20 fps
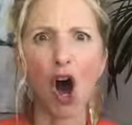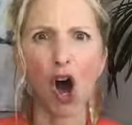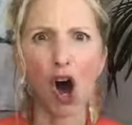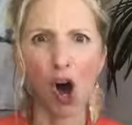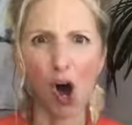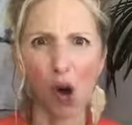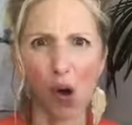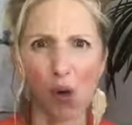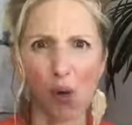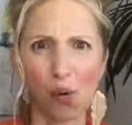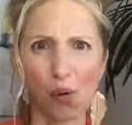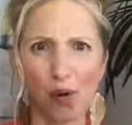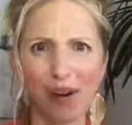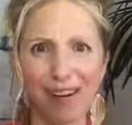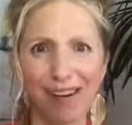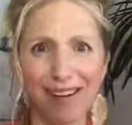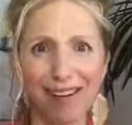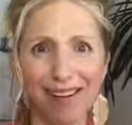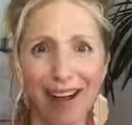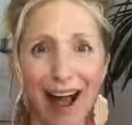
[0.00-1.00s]
oh,
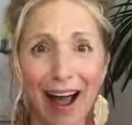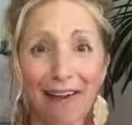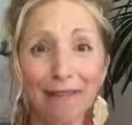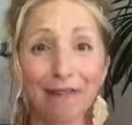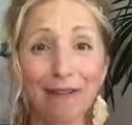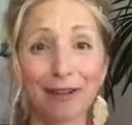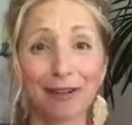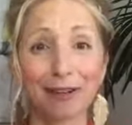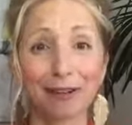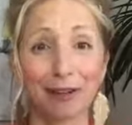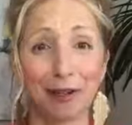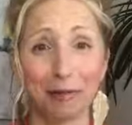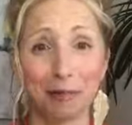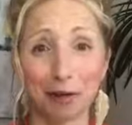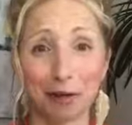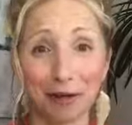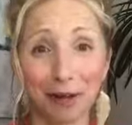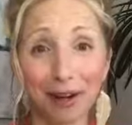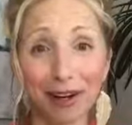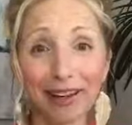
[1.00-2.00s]
I felt
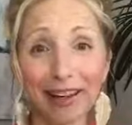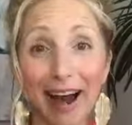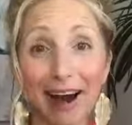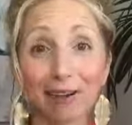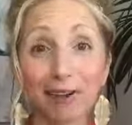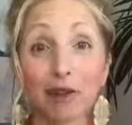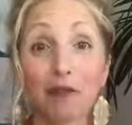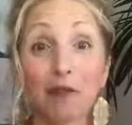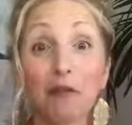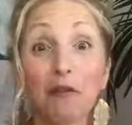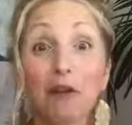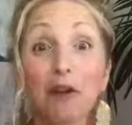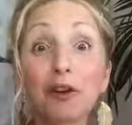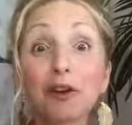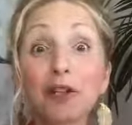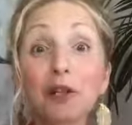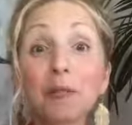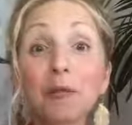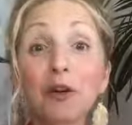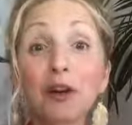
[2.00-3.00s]
super called out. So if you feel
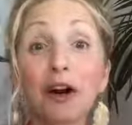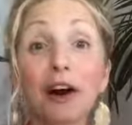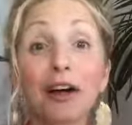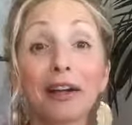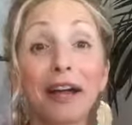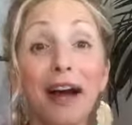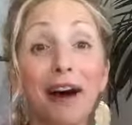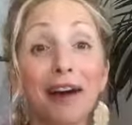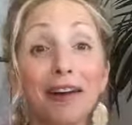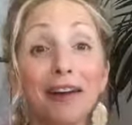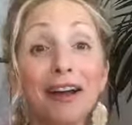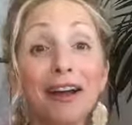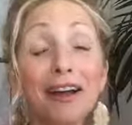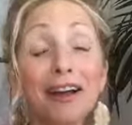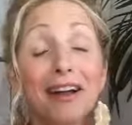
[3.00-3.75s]
super called out,